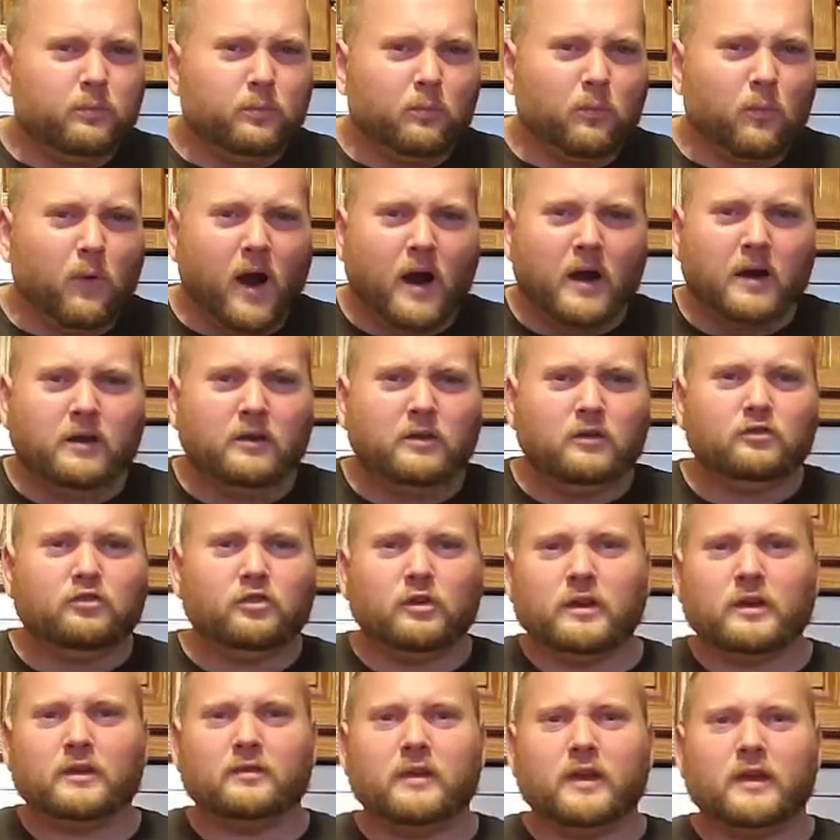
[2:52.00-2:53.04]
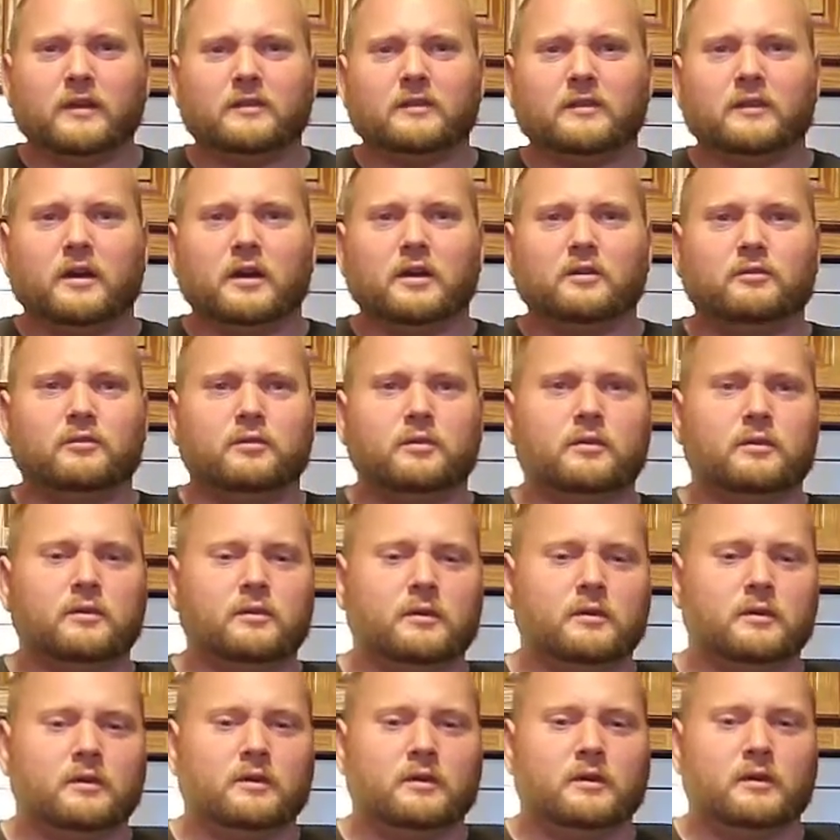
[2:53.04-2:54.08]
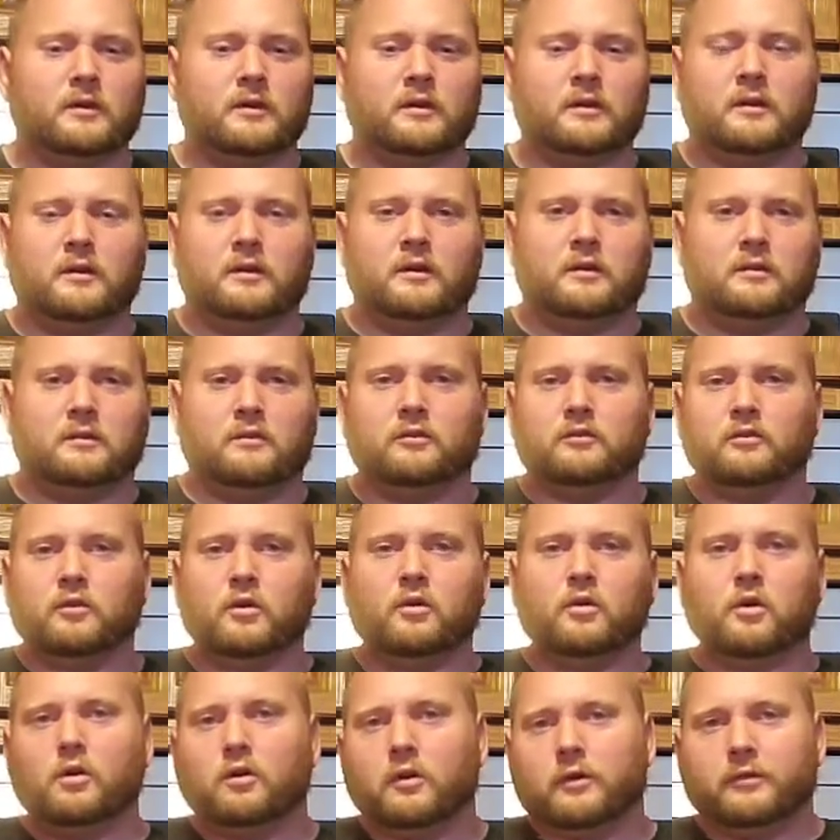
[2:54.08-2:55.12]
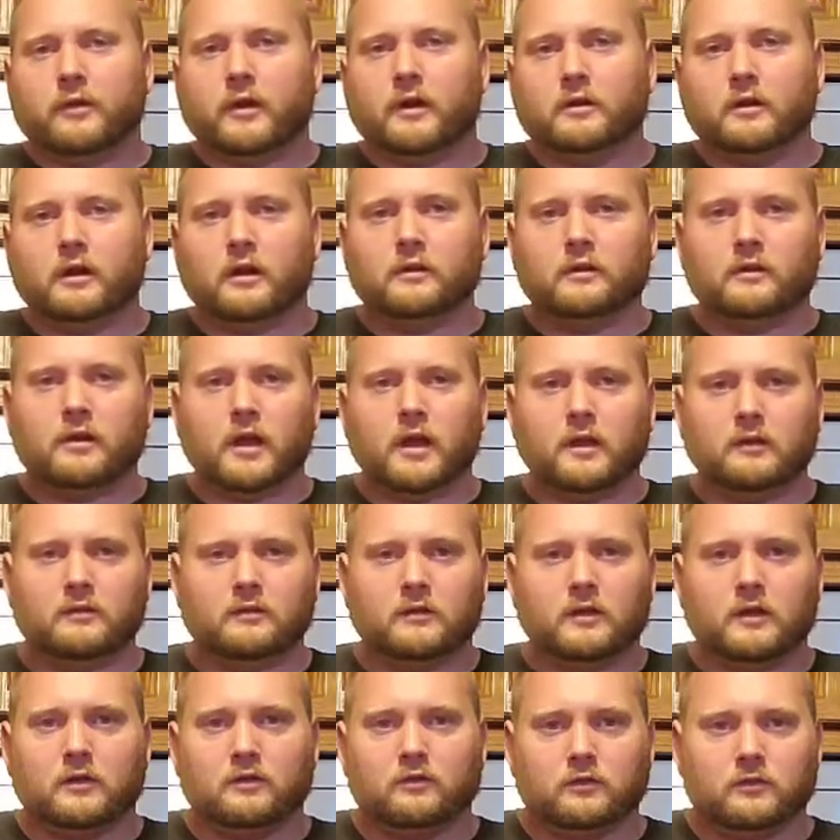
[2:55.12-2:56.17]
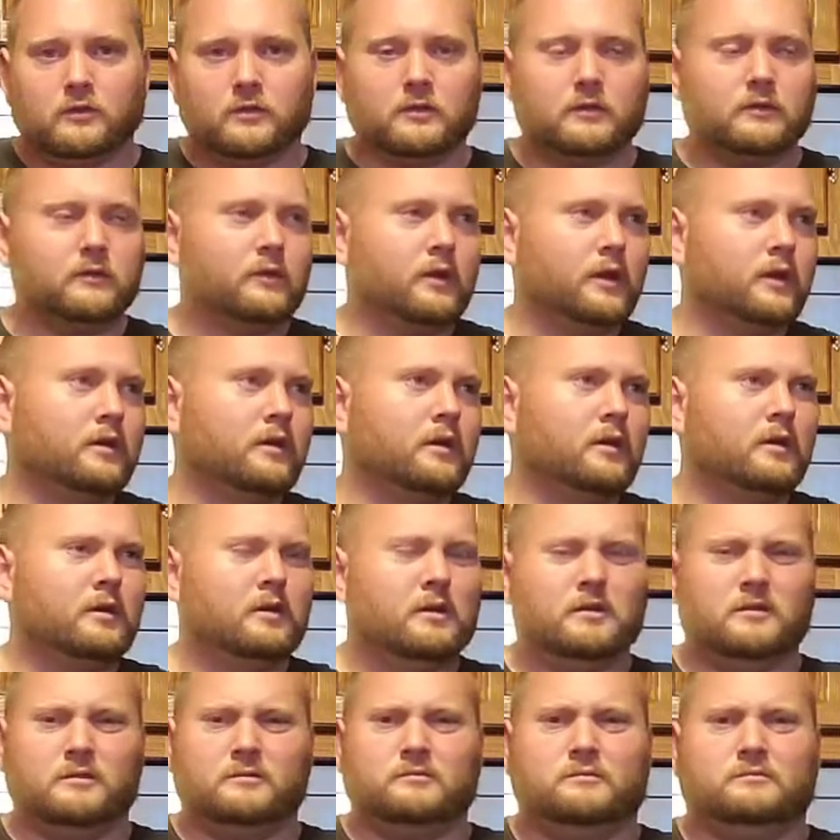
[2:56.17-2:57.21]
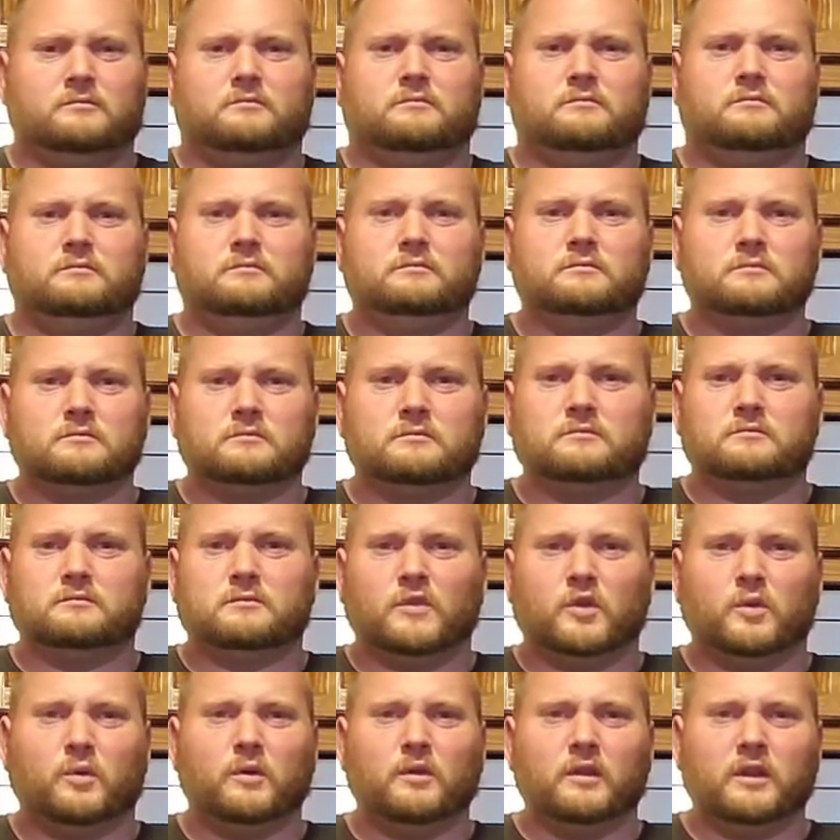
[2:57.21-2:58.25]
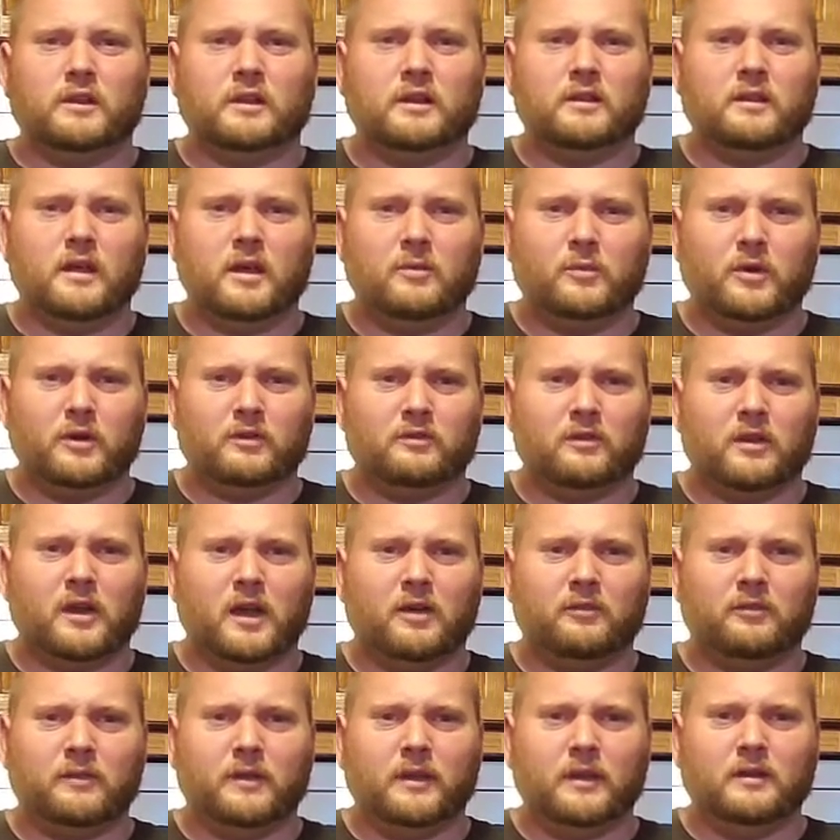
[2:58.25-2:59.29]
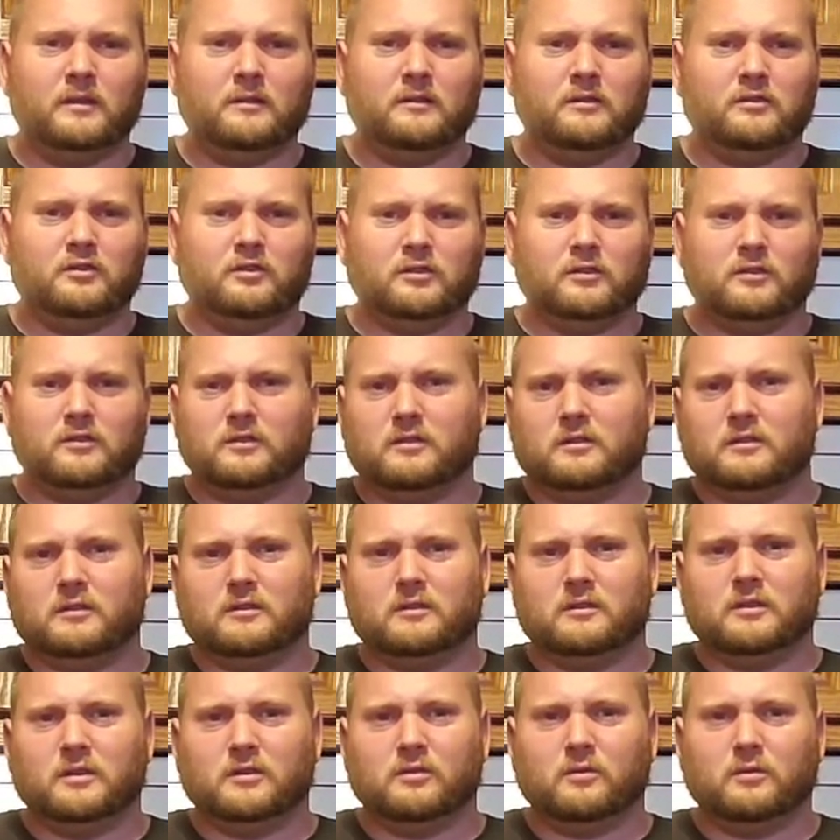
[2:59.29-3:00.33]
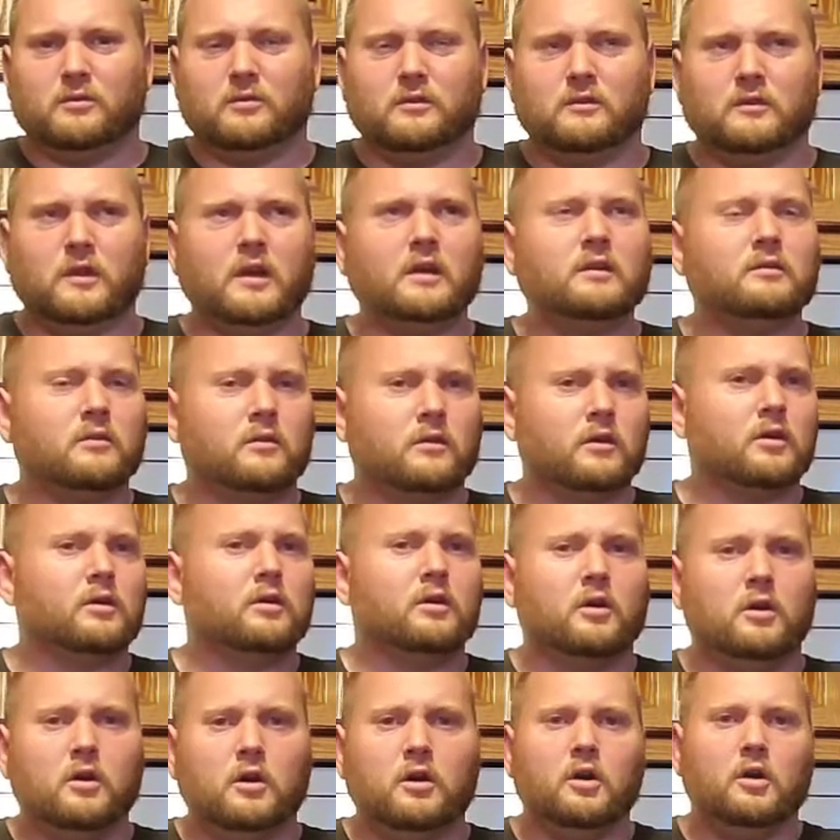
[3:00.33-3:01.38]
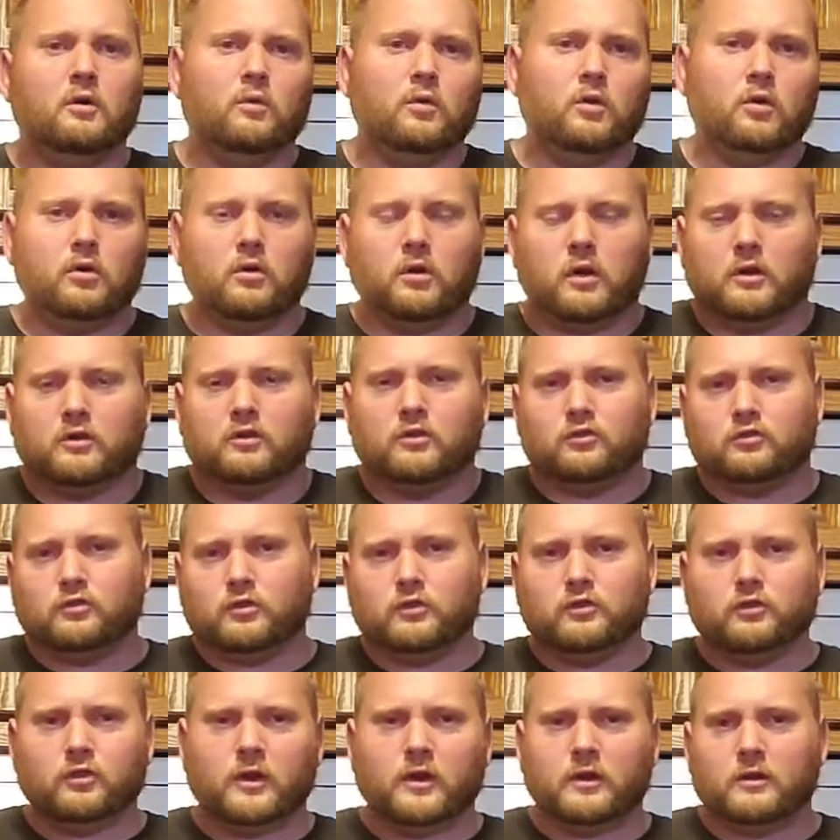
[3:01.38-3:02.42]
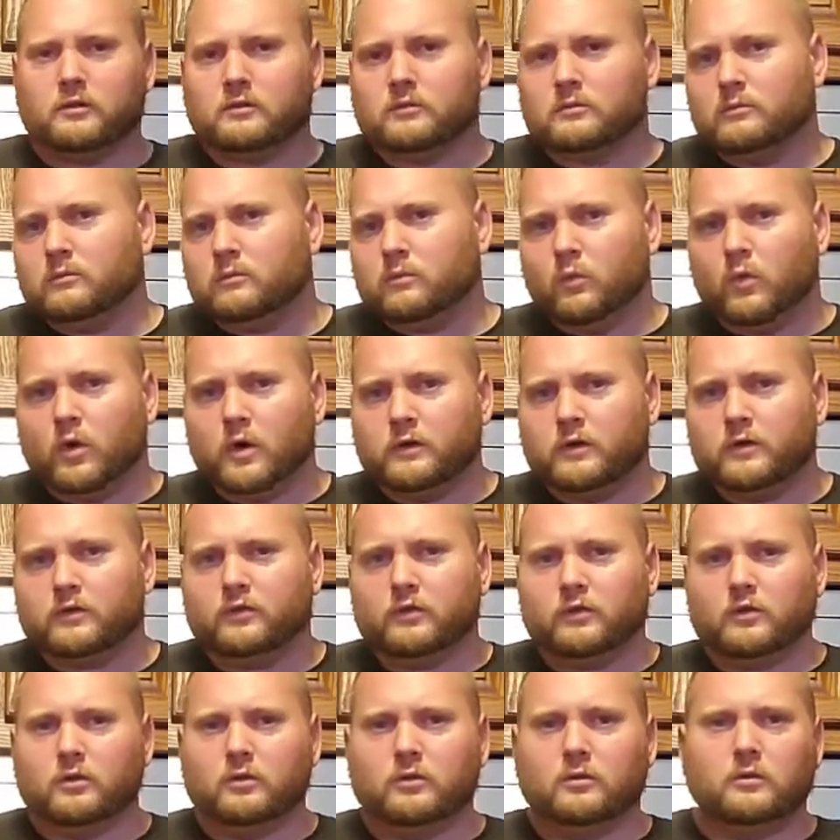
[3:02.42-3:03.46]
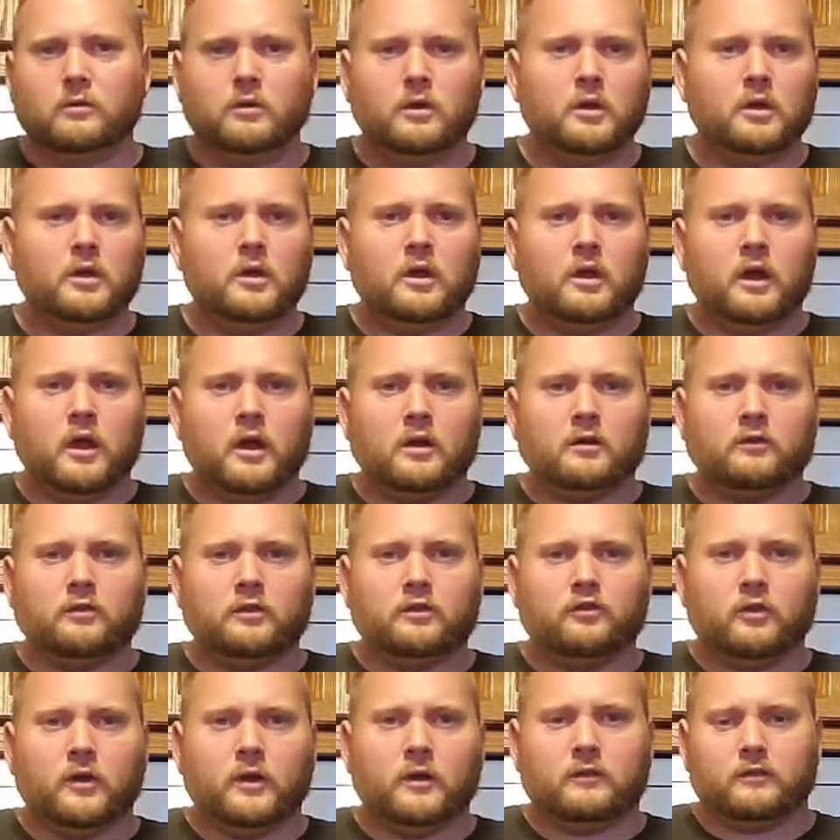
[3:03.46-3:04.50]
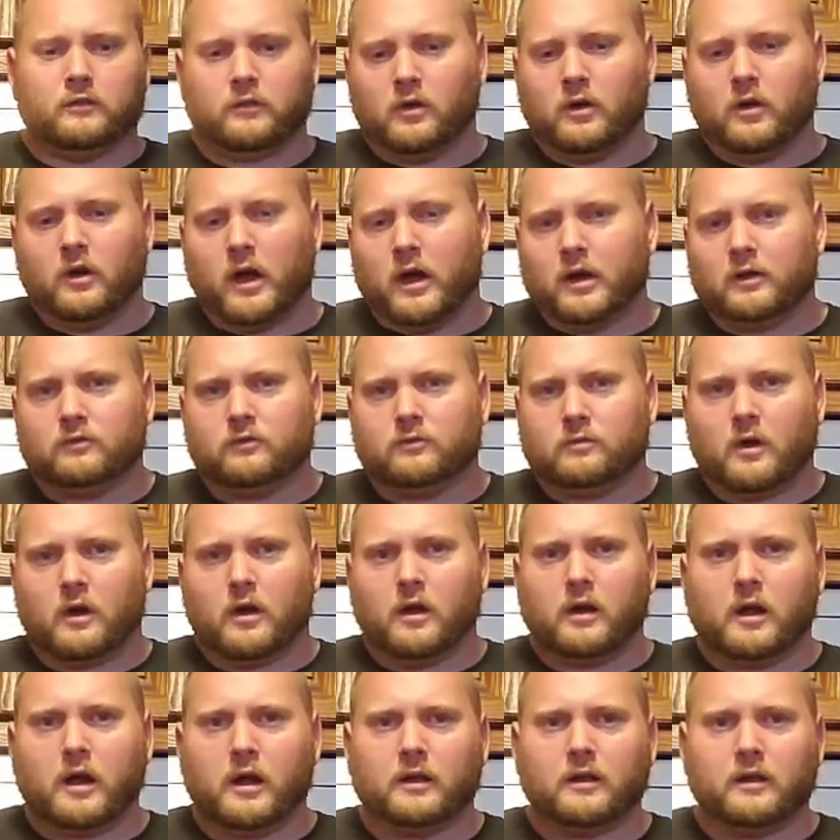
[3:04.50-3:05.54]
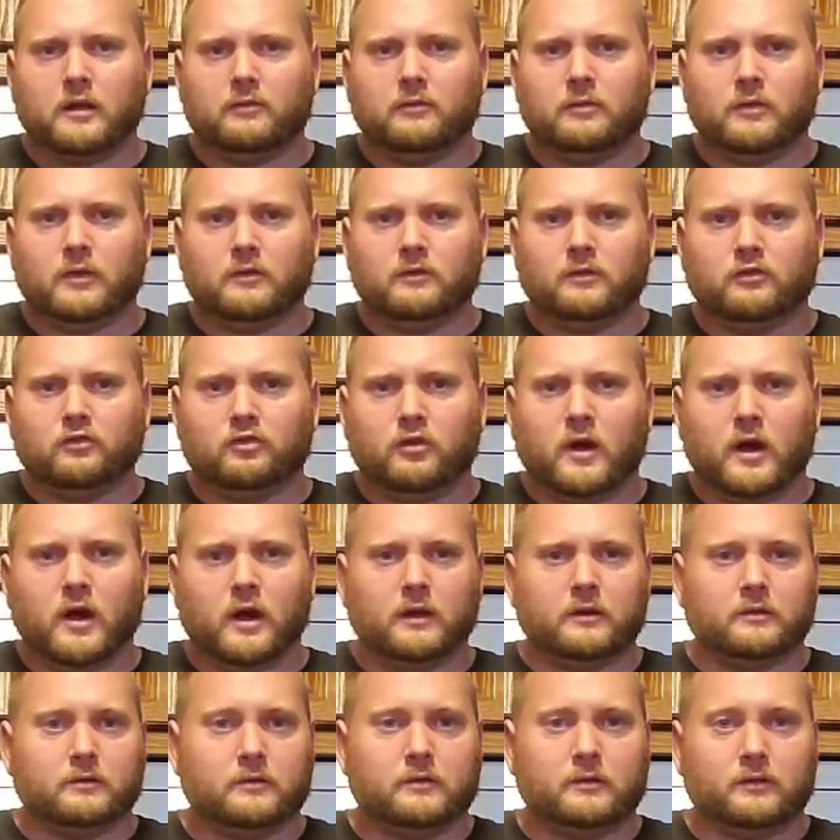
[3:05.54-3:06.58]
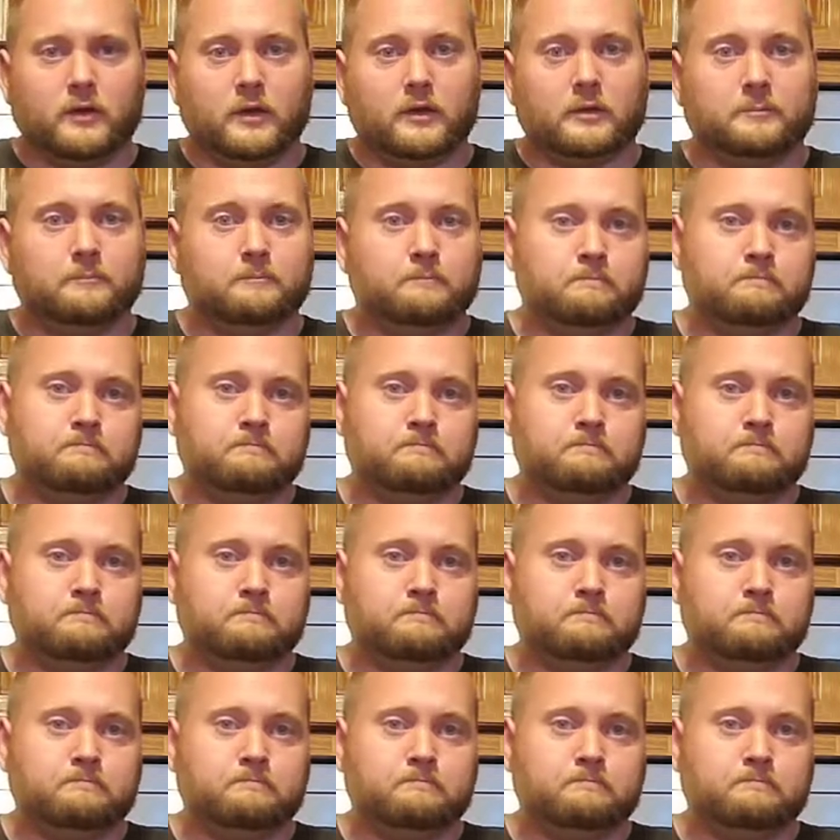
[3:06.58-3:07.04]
why are you drinking that stuff? And it's like, oh, I found it at the gas station. And it's like, you really need that much caffeine just to get through the day? They're like, well, I usually drink 1 or 2 energy drinks, so I thought I'd give this a try. And it's like,